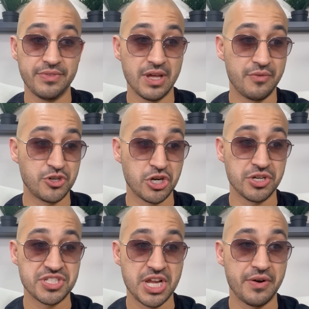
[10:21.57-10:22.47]
of
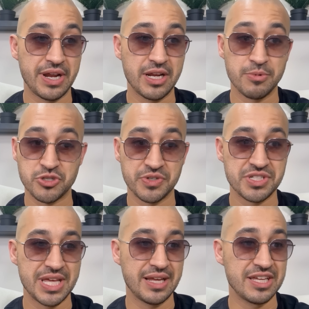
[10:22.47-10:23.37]
return CRA, commercial real
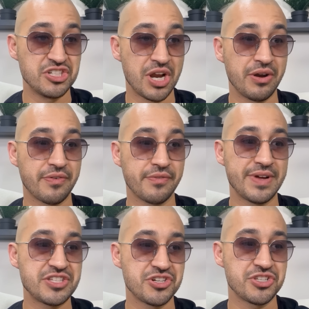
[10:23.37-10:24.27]
estate, can generate for
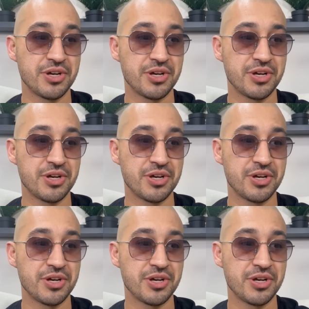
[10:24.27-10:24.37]
investors.